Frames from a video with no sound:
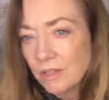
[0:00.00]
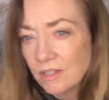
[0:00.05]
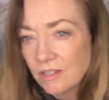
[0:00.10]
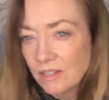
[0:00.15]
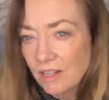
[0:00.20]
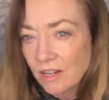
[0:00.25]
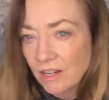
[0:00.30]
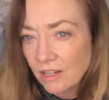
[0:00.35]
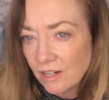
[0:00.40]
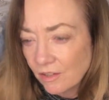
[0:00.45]
the
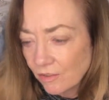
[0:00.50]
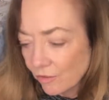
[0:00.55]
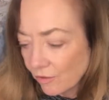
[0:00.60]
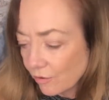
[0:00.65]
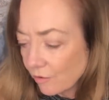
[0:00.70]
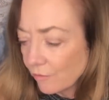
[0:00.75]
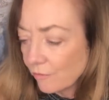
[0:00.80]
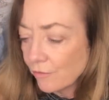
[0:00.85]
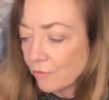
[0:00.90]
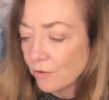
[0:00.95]
second and
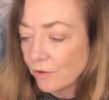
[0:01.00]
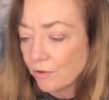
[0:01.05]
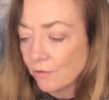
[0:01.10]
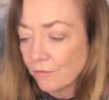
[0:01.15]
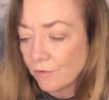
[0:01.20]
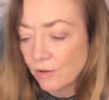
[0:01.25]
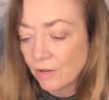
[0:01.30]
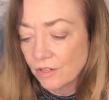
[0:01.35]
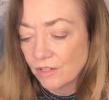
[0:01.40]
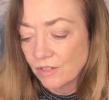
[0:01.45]
third
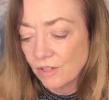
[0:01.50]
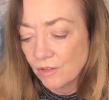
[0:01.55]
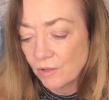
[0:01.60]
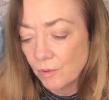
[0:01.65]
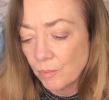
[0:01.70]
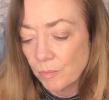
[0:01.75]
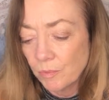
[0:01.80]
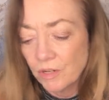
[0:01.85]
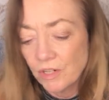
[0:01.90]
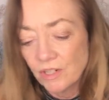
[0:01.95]
verse, and
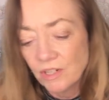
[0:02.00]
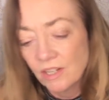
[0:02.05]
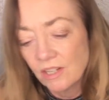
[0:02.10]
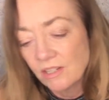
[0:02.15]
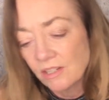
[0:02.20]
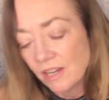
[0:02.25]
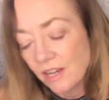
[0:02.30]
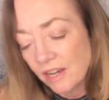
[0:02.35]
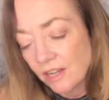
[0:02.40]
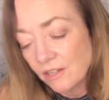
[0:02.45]
your bridge
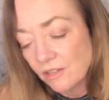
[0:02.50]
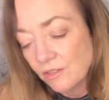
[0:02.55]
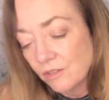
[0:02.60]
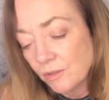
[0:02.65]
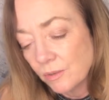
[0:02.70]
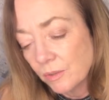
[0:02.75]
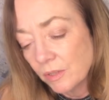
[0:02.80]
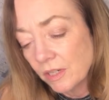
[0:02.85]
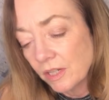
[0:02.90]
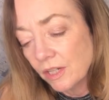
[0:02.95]
gets added
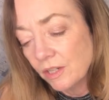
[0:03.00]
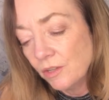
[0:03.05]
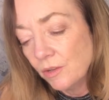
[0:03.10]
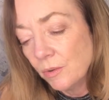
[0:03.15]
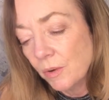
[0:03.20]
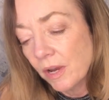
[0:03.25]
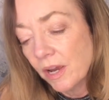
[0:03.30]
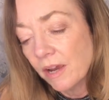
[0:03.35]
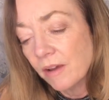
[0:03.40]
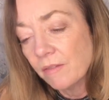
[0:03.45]
to it, and you
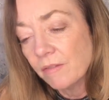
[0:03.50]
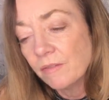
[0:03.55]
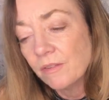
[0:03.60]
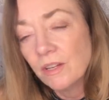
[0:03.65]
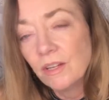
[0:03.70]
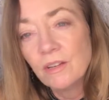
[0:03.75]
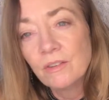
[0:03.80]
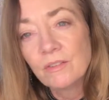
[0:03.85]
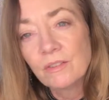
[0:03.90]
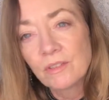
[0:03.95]
have
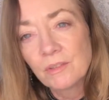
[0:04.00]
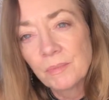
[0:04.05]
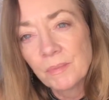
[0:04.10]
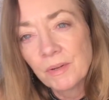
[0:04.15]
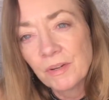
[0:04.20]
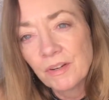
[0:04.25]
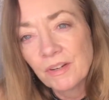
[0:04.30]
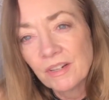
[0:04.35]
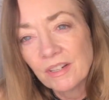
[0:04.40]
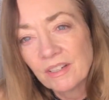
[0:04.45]
eagle
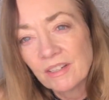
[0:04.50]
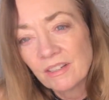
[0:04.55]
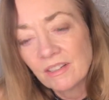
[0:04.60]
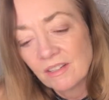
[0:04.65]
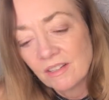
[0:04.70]
spirit.